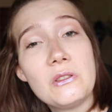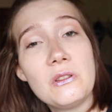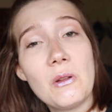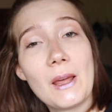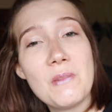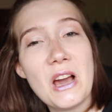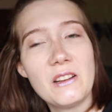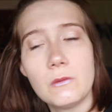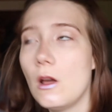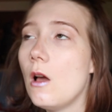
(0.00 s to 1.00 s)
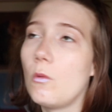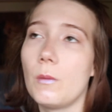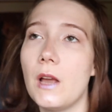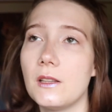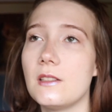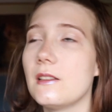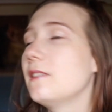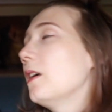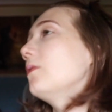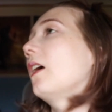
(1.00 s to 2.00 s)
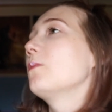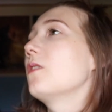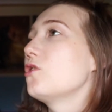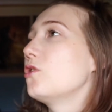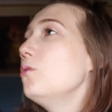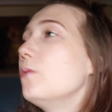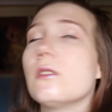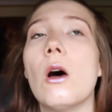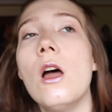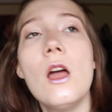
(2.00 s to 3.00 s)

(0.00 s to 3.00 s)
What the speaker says: You know, like behind the scenes. That sounds like I'm such a superstar.